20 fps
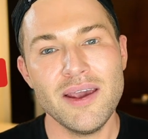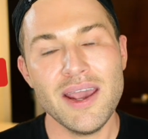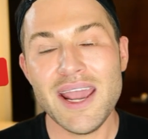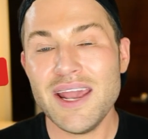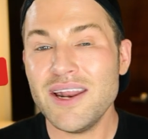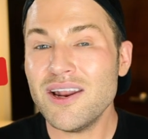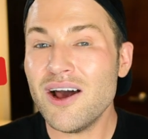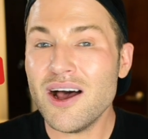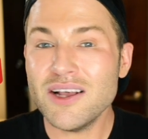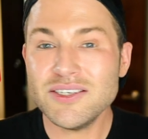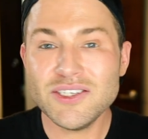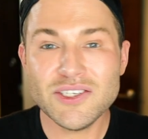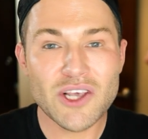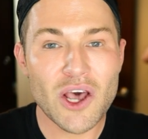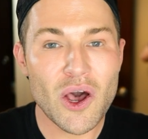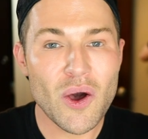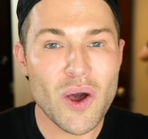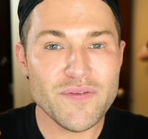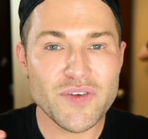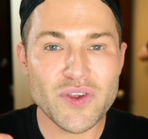And
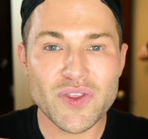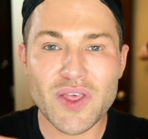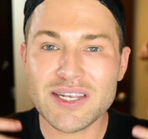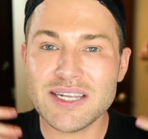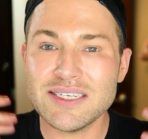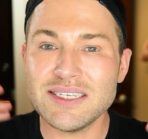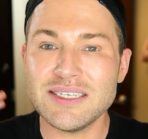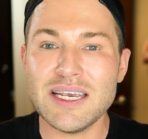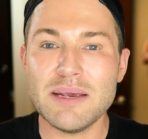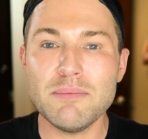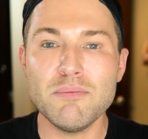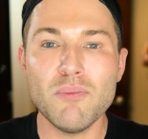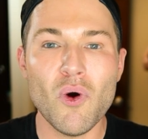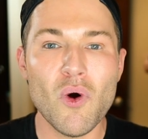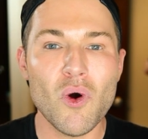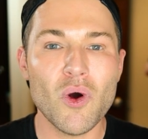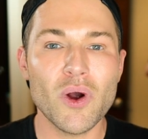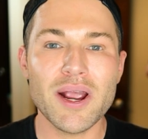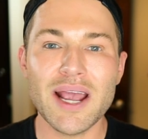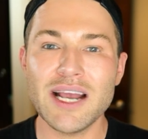also, if you'd like to see
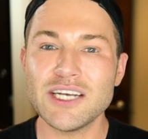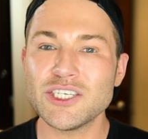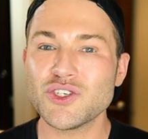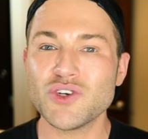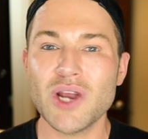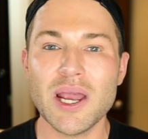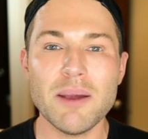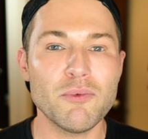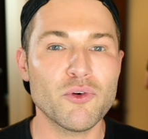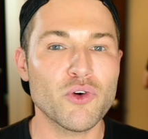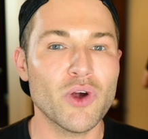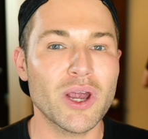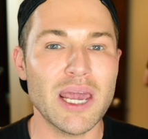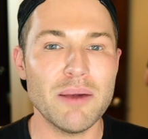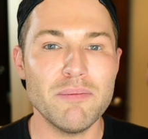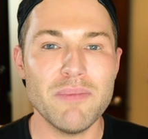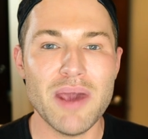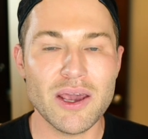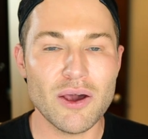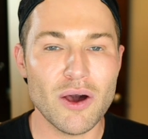more extreme
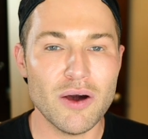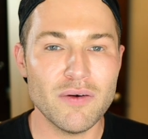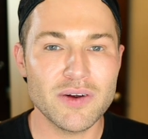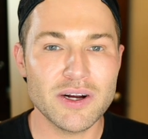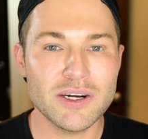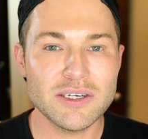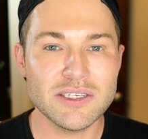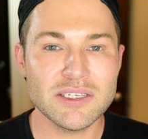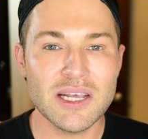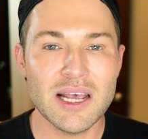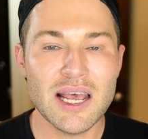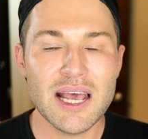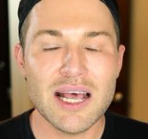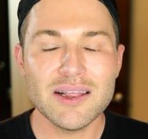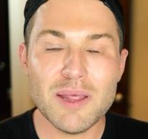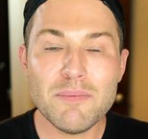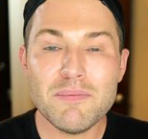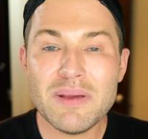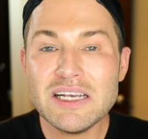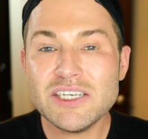Cricut makeovers,
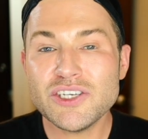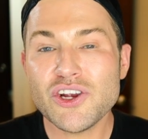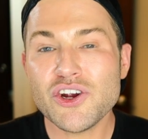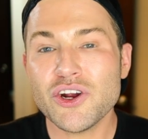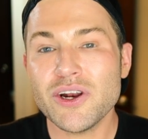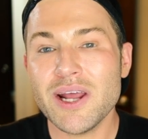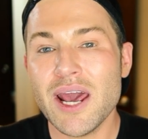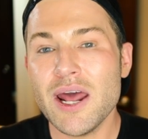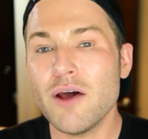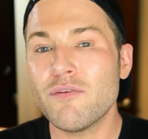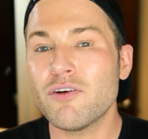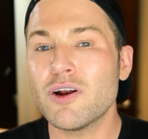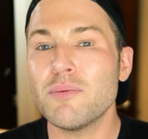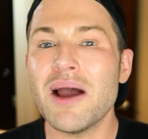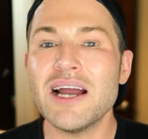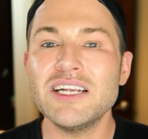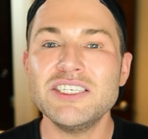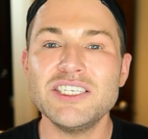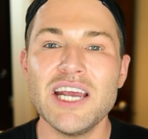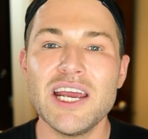then be sure to head over to
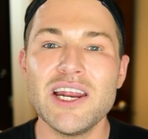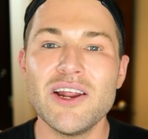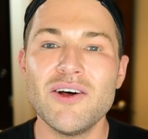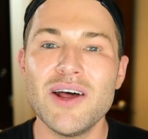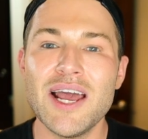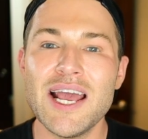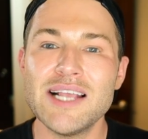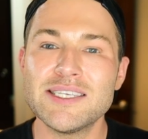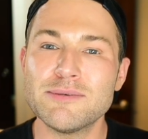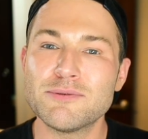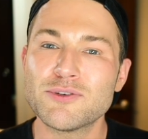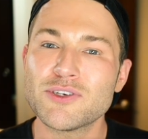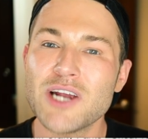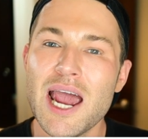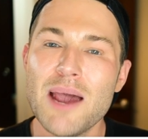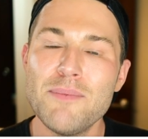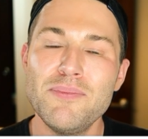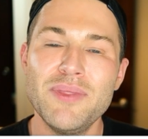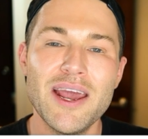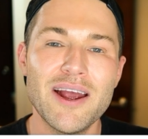my channel and
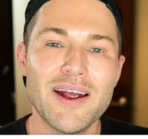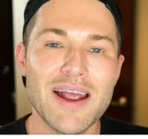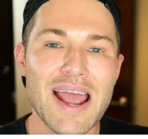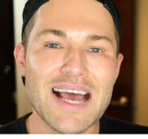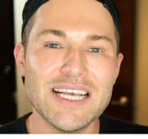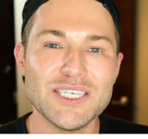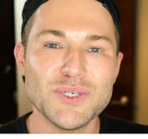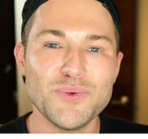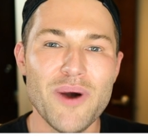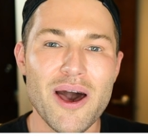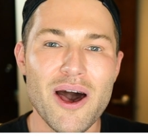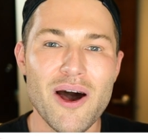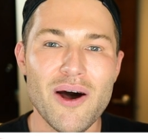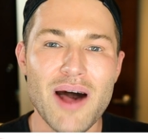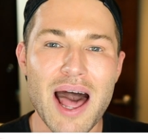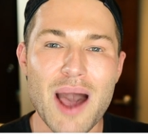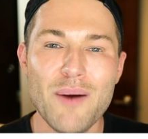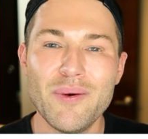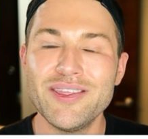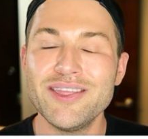subscribe there as well.
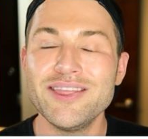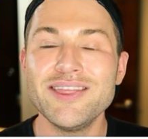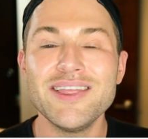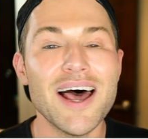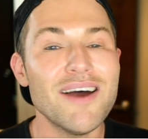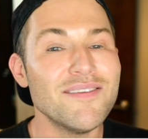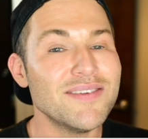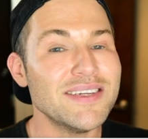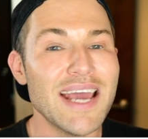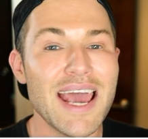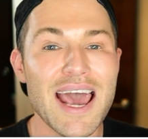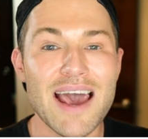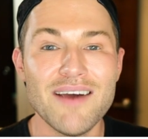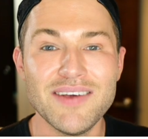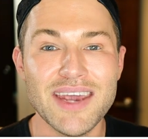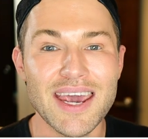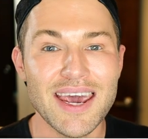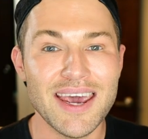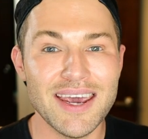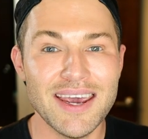I would love to
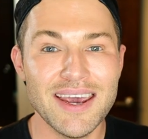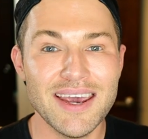have you.